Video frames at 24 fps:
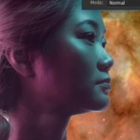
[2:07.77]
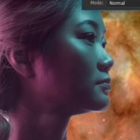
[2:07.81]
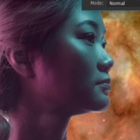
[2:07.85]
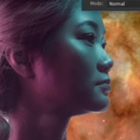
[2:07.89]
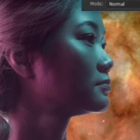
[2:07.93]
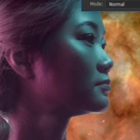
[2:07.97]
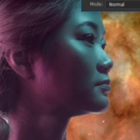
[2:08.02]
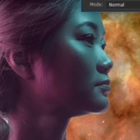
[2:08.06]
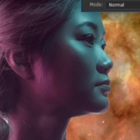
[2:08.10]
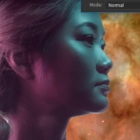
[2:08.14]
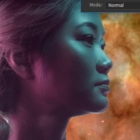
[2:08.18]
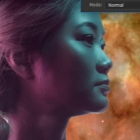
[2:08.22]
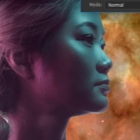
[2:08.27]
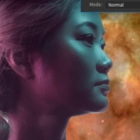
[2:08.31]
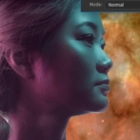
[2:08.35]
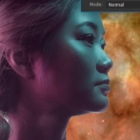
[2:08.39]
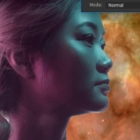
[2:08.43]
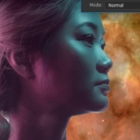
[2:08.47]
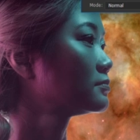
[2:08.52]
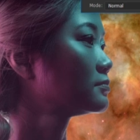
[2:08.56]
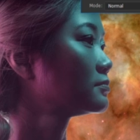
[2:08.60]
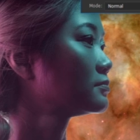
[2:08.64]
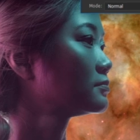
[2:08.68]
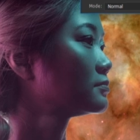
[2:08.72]

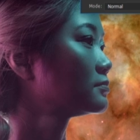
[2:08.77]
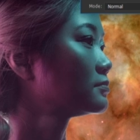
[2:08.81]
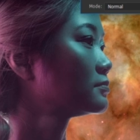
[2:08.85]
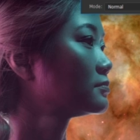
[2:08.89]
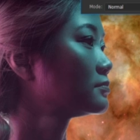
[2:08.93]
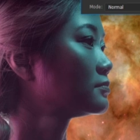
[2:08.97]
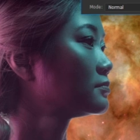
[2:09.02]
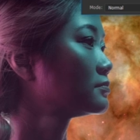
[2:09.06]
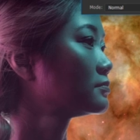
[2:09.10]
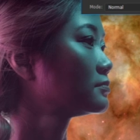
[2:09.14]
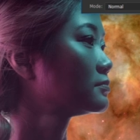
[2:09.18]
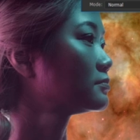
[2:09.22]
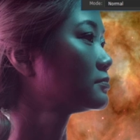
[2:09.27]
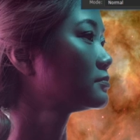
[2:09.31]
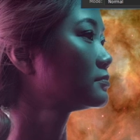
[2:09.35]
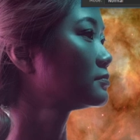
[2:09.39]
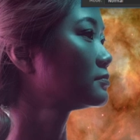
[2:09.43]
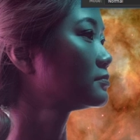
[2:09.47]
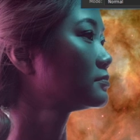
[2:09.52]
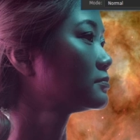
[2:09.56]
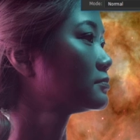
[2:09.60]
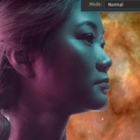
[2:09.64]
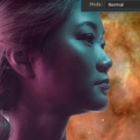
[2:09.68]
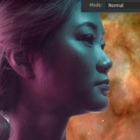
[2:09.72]

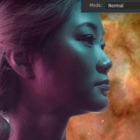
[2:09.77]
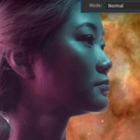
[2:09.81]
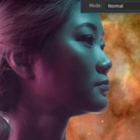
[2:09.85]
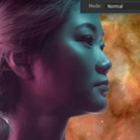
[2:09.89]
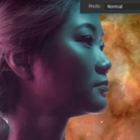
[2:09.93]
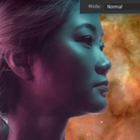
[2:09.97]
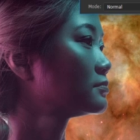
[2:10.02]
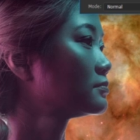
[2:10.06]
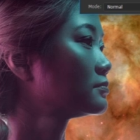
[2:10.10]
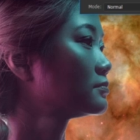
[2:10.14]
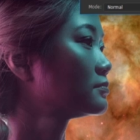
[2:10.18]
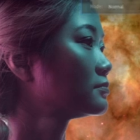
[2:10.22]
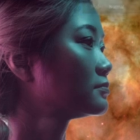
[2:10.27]
No one is speaking in this clip.